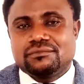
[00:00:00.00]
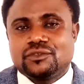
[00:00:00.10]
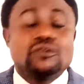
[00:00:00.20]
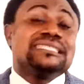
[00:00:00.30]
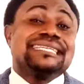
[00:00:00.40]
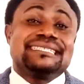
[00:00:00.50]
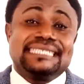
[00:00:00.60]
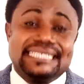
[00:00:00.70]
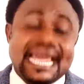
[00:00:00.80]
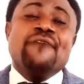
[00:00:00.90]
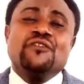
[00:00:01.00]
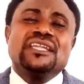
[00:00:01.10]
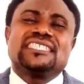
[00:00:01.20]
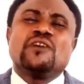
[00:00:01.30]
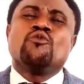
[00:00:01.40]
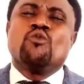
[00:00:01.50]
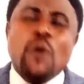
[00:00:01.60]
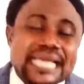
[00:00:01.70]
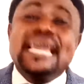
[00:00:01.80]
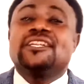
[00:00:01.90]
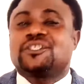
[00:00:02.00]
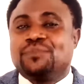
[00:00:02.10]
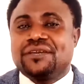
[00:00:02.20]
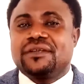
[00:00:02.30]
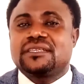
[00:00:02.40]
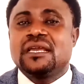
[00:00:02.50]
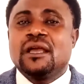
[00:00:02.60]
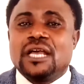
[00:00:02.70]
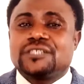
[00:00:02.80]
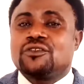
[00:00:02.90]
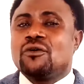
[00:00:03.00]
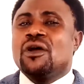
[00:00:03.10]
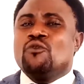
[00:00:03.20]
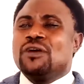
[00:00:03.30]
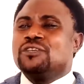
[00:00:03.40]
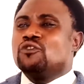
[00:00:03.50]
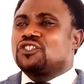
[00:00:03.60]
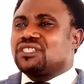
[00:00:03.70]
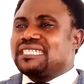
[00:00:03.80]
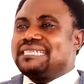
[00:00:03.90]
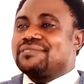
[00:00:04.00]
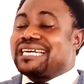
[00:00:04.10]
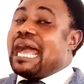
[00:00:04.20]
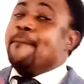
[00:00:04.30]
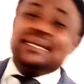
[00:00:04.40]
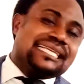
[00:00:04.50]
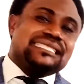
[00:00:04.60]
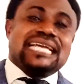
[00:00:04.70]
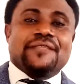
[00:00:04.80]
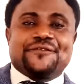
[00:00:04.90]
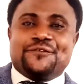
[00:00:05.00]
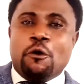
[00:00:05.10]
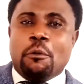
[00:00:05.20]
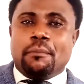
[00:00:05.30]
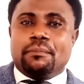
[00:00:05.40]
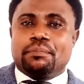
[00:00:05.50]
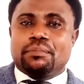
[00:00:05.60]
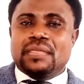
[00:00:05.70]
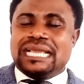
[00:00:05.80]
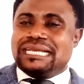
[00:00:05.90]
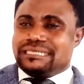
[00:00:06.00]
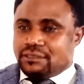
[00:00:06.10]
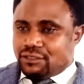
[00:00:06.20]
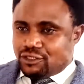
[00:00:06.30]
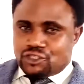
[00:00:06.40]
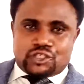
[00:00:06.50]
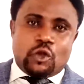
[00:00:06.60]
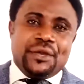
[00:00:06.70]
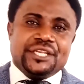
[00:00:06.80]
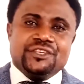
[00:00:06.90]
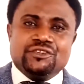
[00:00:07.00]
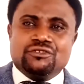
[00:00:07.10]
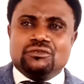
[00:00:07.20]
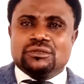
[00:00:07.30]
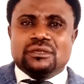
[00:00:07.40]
So the devil is a wicked spirit. And so when you see him coming in that form, showing you